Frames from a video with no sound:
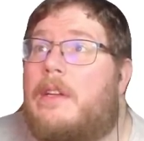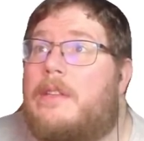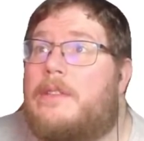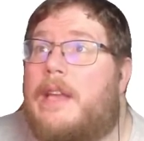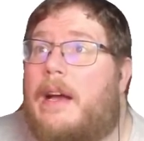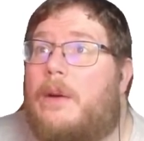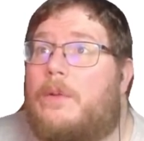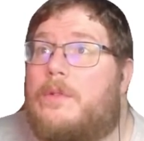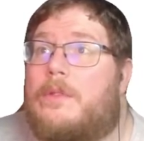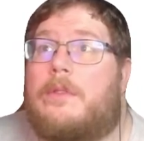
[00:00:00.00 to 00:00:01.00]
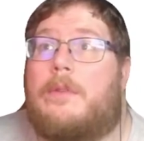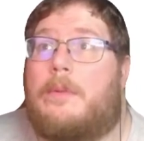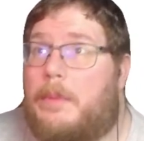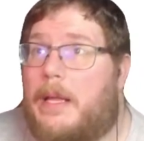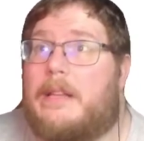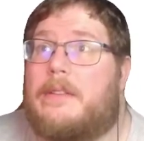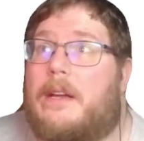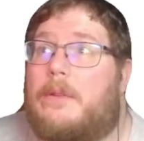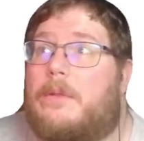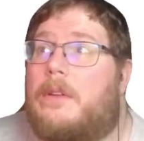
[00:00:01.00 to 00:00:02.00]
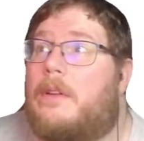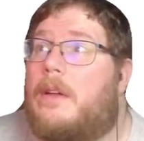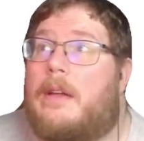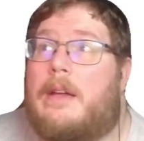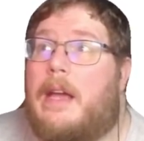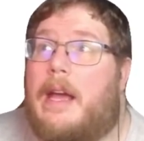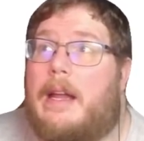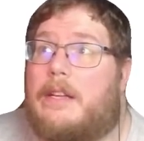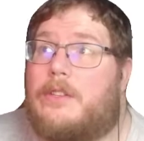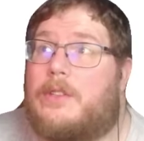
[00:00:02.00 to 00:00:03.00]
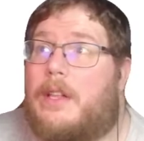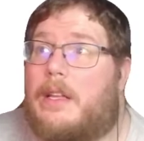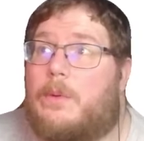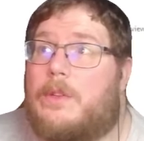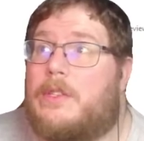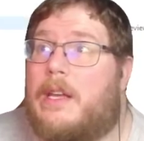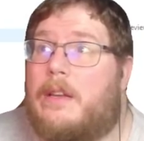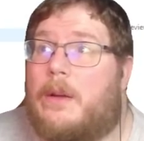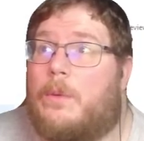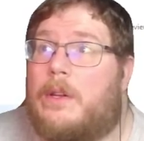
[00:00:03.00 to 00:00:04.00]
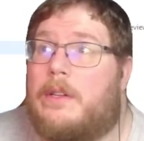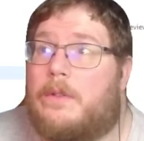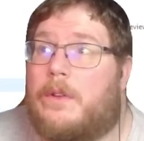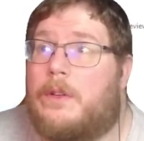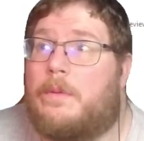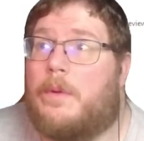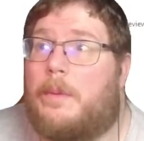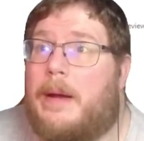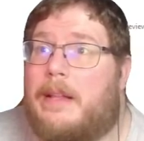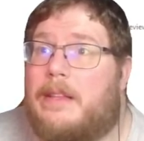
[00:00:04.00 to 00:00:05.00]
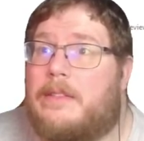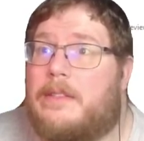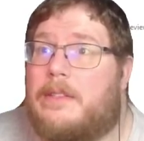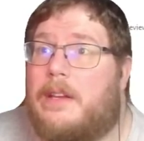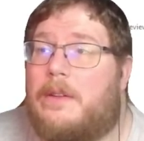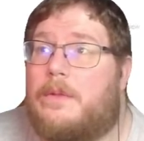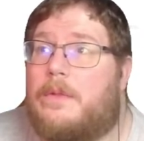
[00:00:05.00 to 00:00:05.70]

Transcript: sounds, play a sound. And I just select which sound I want it from my list of stuff.